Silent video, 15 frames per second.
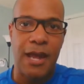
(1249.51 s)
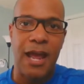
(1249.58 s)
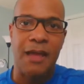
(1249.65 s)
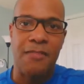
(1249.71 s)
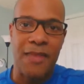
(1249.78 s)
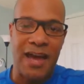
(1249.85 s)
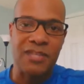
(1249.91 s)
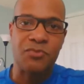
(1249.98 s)

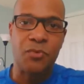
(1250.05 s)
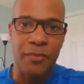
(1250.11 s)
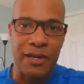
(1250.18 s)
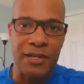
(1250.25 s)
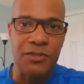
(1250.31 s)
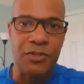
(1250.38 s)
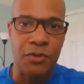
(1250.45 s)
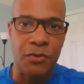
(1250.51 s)
And that's what
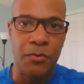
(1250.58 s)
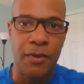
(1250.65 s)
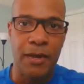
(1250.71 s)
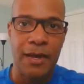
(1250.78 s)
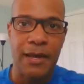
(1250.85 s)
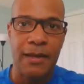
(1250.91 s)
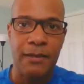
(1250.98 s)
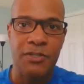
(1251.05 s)
we do
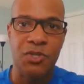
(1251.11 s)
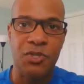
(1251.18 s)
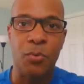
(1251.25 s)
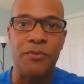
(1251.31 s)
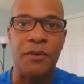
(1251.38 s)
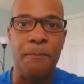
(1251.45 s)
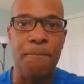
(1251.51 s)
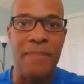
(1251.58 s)

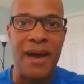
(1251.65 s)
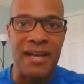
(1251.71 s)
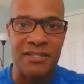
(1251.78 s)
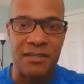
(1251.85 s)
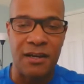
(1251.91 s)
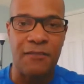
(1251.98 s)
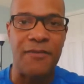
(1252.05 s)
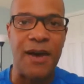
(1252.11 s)
to the
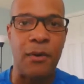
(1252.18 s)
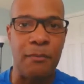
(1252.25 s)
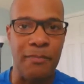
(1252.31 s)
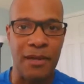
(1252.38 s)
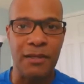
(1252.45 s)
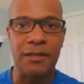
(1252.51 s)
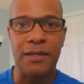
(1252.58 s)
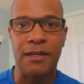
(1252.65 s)
best of our
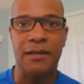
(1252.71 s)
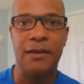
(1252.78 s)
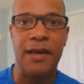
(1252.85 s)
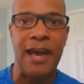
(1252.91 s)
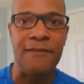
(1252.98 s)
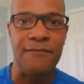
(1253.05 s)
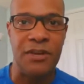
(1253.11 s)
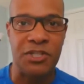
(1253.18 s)
ability
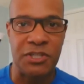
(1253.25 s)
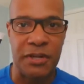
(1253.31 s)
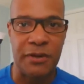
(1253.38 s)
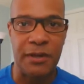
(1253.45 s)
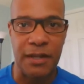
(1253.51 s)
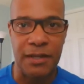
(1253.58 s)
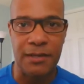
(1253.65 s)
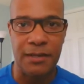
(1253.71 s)
at
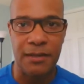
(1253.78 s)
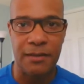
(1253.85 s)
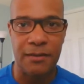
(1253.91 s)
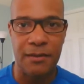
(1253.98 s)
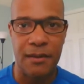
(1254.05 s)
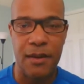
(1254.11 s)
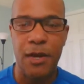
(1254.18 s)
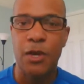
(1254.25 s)
Visionary Lending.
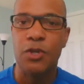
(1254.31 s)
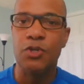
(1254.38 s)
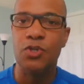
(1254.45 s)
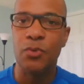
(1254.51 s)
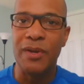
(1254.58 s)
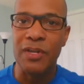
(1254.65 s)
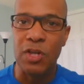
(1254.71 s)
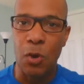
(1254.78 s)

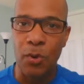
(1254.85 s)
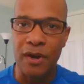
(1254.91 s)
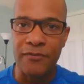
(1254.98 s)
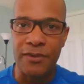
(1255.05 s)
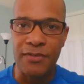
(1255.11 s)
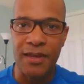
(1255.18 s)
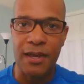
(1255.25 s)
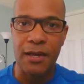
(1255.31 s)
Do we know
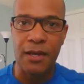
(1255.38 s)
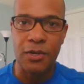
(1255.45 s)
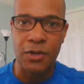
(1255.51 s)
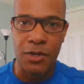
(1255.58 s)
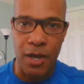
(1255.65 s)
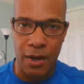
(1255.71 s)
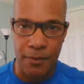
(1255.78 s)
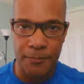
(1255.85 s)
everything?
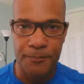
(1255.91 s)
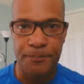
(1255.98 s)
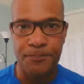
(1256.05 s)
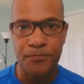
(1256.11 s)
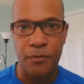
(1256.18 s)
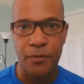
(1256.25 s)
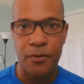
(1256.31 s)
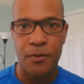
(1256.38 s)
No.
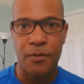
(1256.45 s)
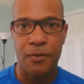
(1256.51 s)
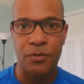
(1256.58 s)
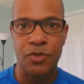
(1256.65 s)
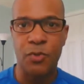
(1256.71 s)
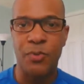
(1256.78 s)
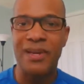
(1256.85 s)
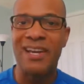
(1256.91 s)

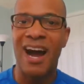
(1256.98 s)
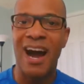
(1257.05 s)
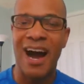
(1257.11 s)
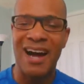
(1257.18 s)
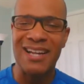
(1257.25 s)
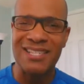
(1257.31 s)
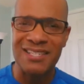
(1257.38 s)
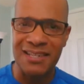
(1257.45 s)
Do we
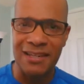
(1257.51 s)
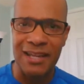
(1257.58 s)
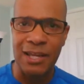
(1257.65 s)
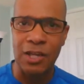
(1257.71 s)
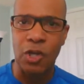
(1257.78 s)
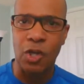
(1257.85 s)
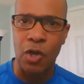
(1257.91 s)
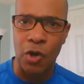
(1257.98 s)

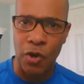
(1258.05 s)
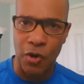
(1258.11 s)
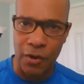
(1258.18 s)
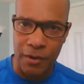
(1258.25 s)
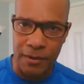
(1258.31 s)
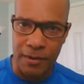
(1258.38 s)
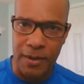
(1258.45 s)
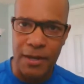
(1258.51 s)
constantly
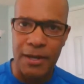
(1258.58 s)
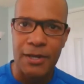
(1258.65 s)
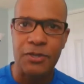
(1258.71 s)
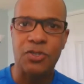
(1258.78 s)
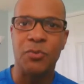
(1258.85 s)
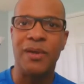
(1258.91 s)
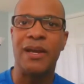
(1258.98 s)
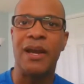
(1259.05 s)
learn?
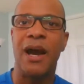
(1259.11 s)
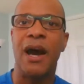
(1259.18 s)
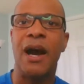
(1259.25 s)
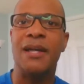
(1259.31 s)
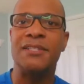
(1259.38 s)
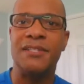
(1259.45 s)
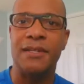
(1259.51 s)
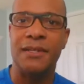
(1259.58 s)
Do we
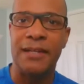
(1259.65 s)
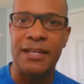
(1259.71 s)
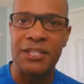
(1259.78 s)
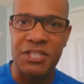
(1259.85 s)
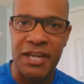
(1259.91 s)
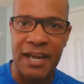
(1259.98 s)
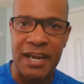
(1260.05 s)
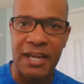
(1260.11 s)
constantly
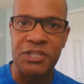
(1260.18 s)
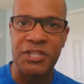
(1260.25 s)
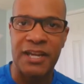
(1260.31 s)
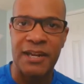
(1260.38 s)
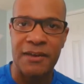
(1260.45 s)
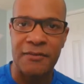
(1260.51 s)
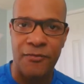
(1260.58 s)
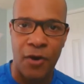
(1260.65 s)
change
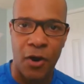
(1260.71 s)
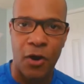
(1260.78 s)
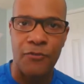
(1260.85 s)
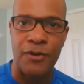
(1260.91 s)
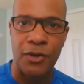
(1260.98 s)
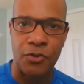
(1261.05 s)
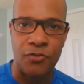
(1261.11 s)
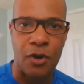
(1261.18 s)
and
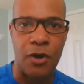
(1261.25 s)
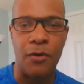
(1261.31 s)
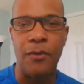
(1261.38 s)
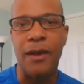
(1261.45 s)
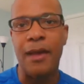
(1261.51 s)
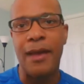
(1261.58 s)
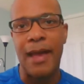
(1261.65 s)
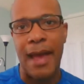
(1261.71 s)
evolve and grow?
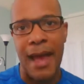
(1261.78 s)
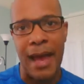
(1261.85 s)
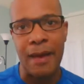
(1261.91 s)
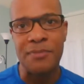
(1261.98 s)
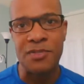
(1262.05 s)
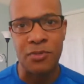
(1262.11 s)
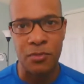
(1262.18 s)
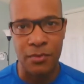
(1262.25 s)

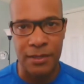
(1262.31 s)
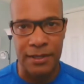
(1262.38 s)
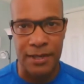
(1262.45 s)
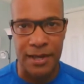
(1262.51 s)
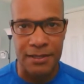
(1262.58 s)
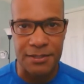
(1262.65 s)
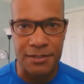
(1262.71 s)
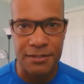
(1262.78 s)
Absolutely
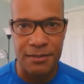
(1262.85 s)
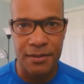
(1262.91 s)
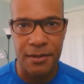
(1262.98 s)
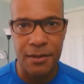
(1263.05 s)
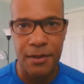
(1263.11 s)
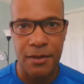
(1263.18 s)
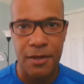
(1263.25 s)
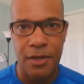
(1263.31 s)
yes.
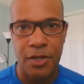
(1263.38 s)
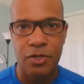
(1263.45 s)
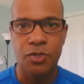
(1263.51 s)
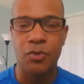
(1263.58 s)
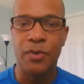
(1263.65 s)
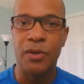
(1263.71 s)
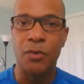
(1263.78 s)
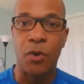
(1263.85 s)

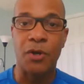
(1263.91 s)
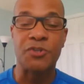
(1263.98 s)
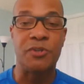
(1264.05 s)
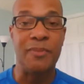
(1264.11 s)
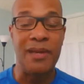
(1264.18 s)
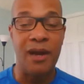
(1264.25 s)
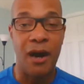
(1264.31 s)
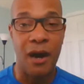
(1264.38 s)
Do we work to
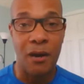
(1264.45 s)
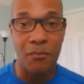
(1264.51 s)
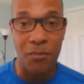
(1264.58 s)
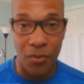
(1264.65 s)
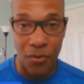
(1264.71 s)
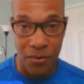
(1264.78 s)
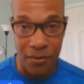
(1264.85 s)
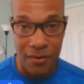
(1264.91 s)
be
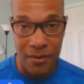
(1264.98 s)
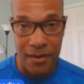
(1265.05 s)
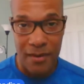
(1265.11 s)
humble?